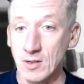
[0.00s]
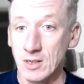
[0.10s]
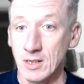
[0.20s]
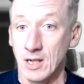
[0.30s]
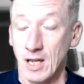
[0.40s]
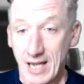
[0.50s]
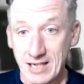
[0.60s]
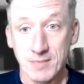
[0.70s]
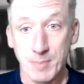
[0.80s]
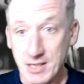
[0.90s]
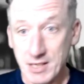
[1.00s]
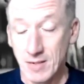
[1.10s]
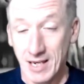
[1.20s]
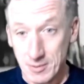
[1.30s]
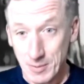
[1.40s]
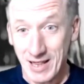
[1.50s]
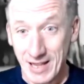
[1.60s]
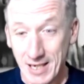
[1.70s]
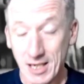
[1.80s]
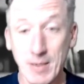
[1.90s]
let's be
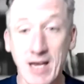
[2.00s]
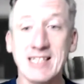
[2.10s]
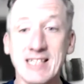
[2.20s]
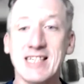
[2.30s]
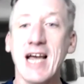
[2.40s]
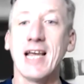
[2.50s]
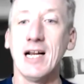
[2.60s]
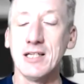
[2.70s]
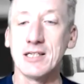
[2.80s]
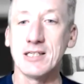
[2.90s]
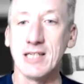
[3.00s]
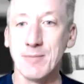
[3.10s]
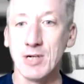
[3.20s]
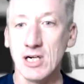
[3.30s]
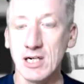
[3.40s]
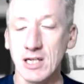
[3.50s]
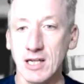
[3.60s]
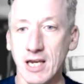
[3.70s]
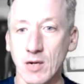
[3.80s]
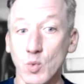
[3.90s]
thinking about exactly the same kind of
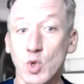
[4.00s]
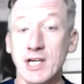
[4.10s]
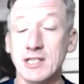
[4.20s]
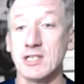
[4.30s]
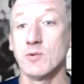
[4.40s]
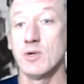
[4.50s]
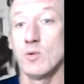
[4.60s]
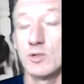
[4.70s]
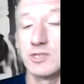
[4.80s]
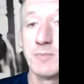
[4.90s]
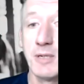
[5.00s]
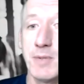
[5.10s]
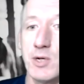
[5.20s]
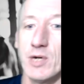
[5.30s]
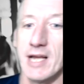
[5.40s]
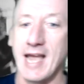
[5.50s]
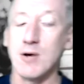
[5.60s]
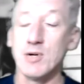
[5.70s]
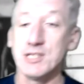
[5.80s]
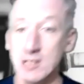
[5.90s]
thing. What is it that we want to be building?
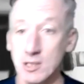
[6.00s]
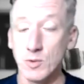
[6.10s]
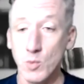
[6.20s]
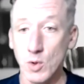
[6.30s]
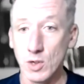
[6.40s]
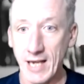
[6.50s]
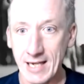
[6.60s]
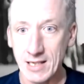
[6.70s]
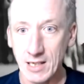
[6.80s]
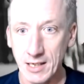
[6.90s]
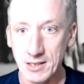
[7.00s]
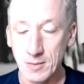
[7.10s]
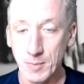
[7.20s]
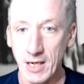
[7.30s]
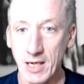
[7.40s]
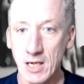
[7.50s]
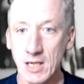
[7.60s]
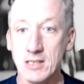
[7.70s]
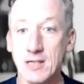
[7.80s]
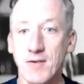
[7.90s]
How is it that we want athletes to be
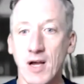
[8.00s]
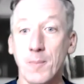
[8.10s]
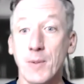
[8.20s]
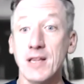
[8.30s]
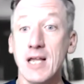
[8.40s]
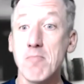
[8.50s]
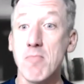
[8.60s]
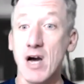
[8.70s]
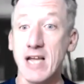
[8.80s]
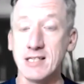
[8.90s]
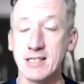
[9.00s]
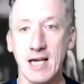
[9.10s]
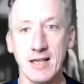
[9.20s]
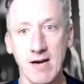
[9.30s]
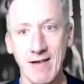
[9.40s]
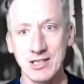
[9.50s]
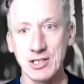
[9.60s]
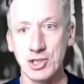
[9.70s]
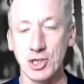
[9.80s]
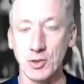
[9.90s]
developing their mindset, their
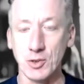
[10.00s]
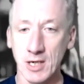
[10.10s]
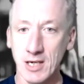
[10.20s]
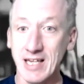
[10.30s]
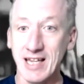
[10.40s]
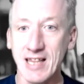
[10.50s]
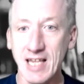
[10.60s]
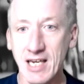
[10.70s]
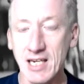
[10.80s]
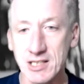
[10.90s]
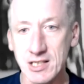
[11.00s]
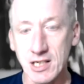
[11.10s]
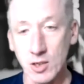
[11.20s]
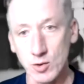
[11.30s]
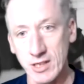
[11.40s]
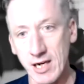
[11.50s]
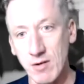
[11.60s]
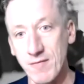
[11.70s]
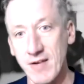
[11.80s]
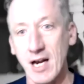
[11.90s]
attitude, their thinking skills, their
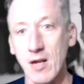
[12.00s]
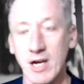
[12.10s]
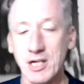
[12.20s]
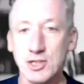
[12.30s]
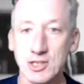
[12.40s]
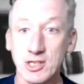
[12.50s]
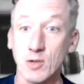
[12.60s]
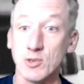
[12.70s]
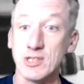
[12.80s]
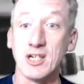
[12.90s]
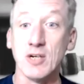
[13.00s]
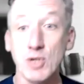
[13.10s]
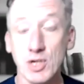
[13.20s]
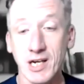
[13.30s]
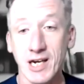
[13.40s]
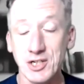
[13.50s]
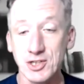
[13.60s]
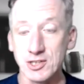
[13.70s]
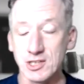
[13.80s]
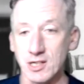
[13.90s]
evaluation skills, their
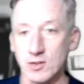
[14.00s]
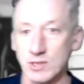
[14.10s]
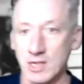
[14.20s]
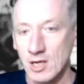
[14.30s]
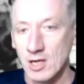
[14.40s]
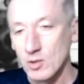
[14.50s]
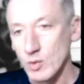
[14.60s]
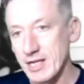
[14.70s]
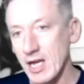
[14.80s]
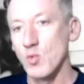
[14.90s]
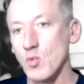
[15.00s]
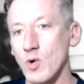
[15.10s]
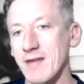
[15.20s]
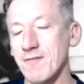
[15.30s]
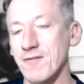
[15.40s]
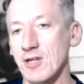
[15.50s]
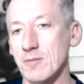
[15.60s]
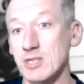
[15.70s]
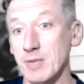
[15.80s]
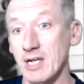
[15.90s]
communication skills? We don't wait for them
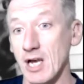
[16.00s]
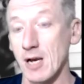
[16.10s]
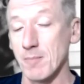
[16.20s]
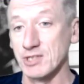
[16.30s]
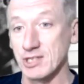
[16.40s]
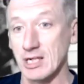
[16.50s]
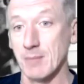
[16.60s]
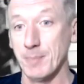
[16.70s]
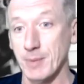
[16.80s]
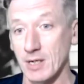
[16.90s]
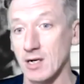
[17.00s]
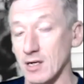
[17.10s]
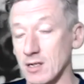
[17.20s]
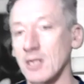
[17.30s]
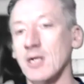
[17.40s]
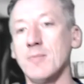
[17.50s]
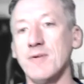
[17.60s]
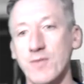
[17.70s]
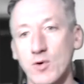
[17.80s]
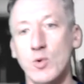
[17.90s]
to become subpar
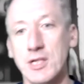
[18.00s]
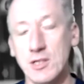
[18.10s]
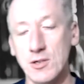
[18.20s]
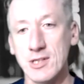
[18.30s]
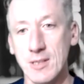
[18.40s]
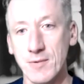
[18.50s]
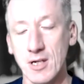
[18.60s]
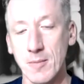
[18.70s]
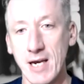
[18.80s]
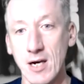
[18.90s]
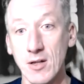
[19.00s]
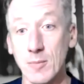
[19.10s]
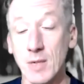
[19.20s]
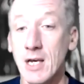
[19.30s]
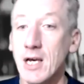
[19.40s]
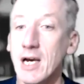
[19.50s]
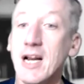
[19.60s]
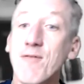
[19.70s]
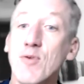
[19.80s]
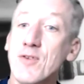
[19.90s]
before we do something about them. And
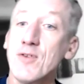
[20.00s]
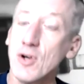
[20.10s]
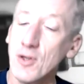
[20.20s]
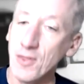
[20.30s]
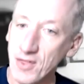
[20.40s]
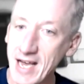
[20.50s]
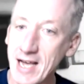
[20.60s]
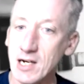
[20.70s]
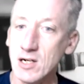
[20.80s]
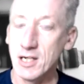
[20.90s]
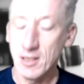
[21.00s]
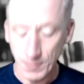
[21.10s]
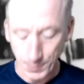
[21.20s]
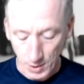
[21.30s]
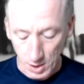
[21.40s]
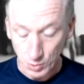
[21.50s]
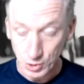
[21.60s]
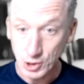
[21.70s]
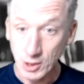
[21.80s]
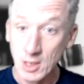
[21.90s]
if we've got that kind of
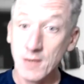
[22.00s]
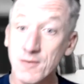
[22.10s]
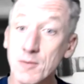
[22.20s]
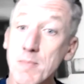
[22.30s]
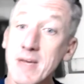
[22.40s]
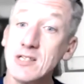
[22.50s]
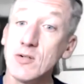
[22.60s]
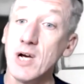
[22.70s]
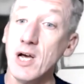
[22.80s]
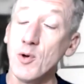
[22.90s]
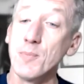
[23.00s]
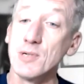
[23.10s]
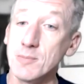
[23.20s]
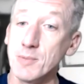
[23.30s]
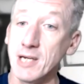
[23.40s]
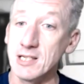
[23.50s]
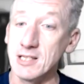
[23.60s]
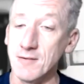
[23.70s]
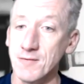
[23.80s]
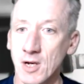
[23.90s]
approach from a mental health
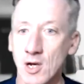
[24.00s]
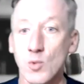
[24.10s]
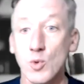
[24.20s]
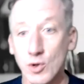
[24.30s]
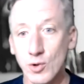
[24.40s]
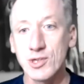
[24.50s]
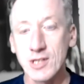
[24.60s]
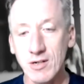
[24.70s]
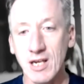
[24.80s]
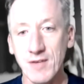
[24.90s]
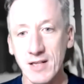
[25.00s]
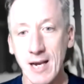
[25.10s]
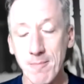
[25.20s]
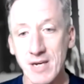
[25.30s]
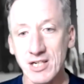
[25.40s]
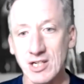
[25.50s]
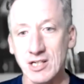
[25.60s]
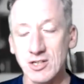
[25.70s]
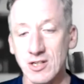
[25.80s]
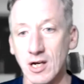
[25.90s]
perspective, we're also giving that
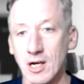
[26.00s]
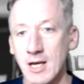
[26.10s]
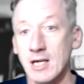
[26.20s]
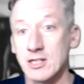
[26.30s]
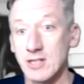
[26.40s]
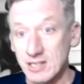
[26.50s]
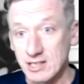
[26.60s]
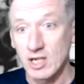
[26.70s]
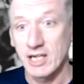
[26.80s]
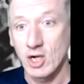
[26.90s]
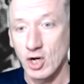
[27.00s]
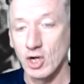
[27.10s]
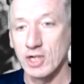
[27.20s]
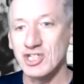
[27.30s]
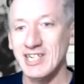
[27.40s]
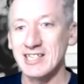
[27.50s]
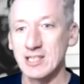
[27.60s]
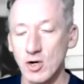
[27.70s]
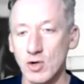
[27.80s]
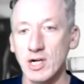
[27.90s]
message that the psychology is an
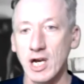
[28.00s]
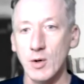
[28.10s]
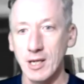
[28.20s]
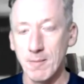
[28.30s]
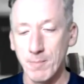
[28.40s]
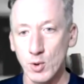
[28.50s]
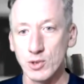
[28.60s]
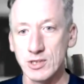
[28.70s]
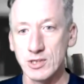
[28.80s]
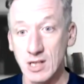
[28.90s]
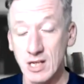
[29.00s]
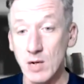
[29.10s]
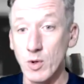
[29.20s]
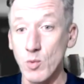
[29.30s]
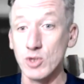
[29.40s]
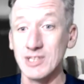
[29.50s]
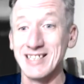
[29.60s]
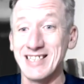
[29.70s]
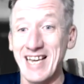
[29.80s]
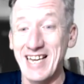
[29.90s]
ongoing important thing. We want to
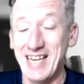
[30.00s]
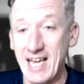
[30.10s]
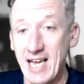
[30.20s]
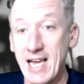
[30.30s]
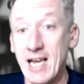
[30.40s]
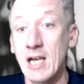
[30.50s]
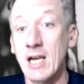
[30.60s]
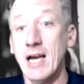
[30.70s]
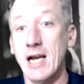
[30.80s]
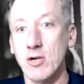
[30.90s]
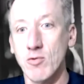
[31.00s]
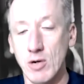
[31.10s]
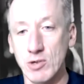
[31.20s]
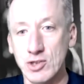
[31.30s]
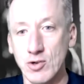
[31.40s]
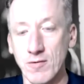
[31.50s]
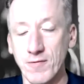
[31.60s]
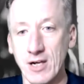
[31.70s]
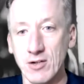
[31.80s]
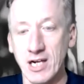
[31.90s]
take care and grow a strong
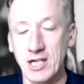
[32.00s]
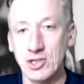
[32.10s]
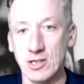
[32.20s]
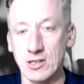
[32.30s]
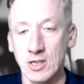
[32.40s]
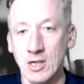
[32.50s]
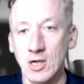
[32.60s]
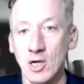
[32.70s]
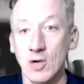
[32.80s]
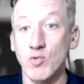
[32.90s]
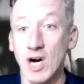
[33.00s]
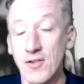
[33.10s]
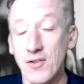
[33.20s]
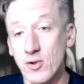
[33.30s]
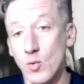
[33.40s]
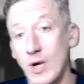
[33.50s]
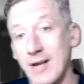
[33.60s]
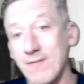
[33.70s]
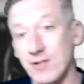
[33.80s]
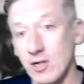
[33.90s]
foundation rather than wait
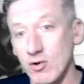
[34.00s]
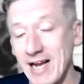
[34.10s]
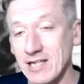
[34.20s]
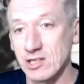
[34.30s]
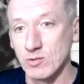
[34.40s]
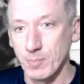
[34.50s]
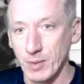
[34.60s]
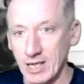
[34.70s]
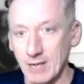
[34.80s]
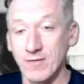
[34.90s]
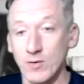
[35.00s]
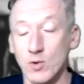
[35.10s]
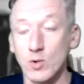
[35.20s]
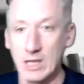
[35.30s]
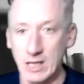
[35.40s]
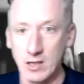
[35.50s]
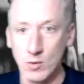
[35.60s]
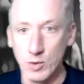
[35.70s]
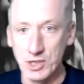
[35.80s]
for the cracks to appear before we think we should